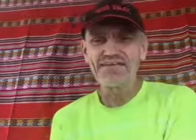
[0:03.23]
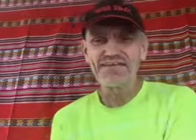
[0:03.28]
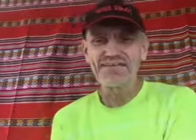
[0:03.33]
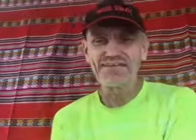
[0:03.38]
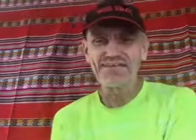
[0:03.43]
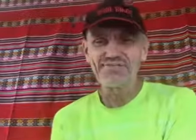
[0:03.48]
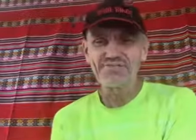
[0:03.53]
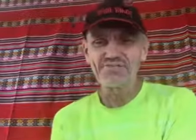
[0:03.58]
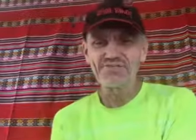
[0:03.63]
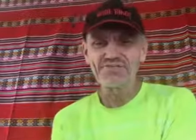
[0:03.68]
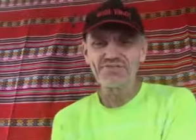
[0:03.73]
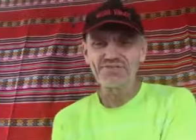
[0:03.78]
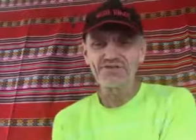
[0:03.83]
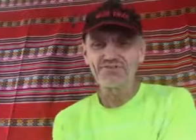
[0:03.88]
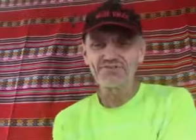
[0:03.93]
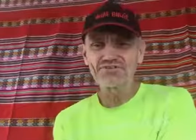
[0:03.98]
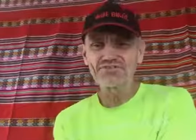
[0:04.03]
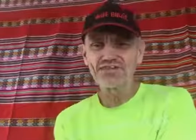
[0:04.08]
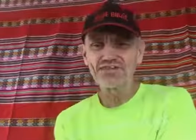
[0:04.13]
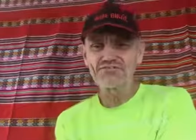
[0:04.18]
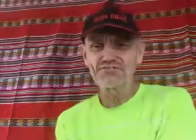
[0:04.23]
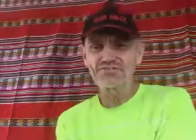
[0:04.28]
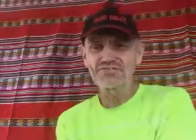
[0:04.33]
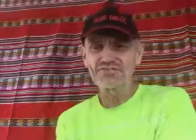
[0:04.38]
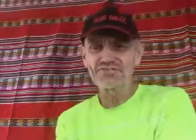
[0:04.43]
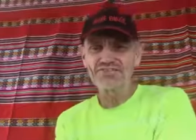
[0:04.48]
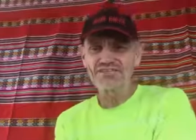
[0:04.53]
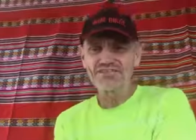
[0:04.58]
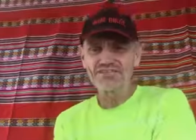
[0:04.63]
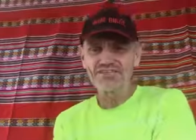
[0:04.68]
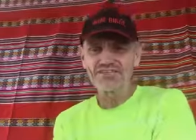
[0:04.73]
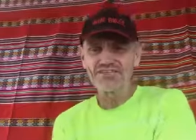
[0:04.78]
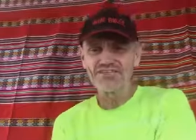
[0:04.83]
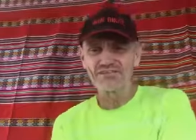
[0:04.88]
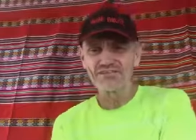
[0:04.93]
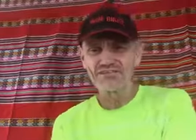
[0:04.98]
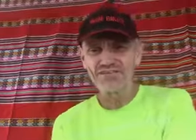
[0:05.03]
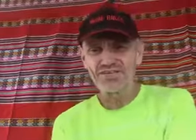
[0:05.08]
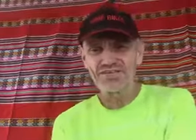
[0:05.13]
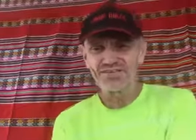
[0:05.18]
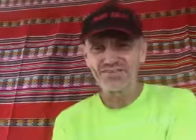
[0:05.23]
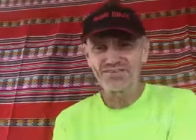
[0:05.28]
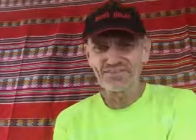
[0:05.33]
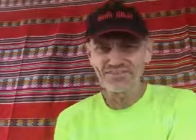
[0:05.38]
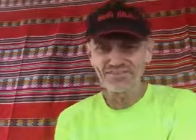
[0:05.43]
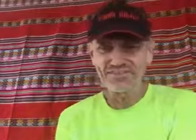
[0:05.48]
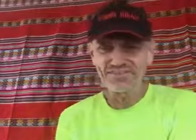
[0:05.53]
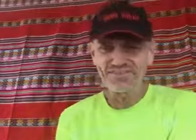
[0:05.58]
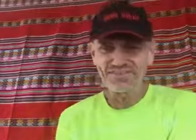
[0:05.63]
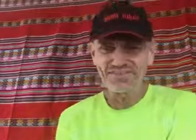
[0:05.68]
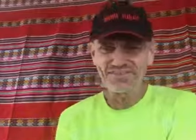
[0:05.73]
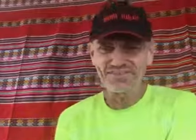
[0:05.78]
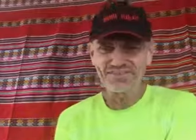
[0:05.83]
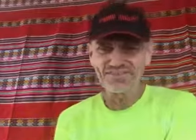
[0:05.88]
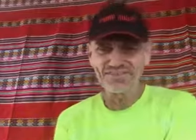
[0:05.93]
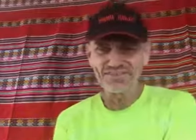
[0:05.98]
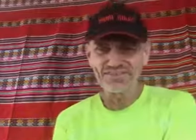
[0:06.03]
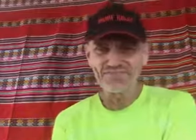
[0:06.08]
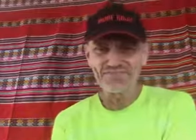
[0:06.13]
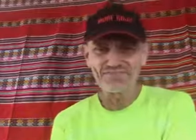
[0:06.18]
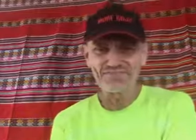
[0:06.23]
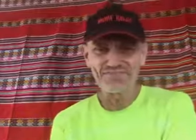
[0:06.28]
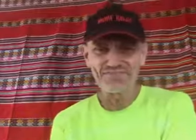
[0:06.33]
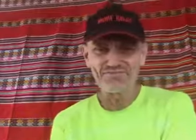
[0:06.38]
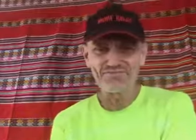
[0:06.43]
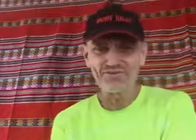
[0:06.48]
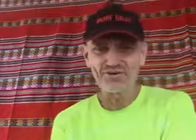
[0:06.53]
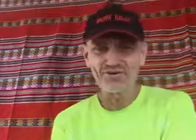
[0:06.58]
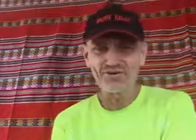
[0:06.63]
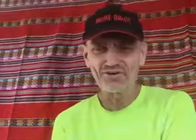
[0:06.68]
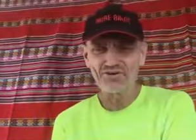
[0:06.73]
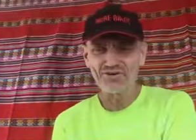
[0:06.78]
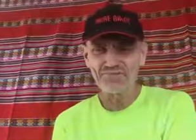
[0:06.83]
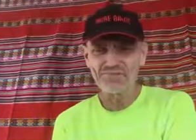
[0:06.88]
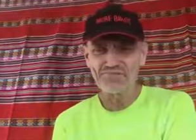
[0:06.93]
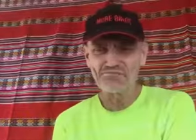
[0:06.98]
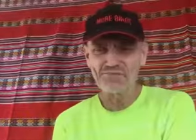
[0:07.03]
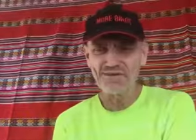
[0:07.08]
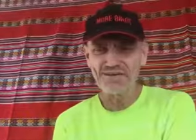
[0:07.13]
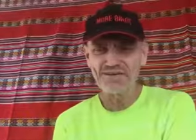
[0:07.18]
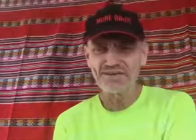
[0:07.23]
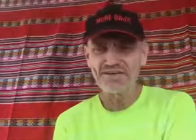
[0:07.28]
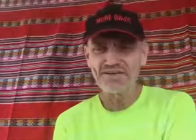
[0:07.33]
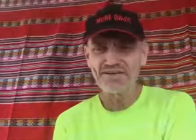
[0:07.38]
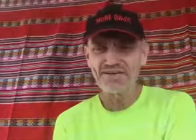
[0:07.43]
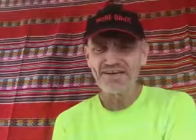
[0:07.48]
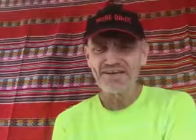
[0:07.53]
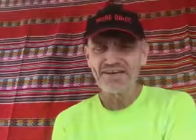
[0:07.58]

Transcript: it was a long time since I did an update on uh, this vlog of mine.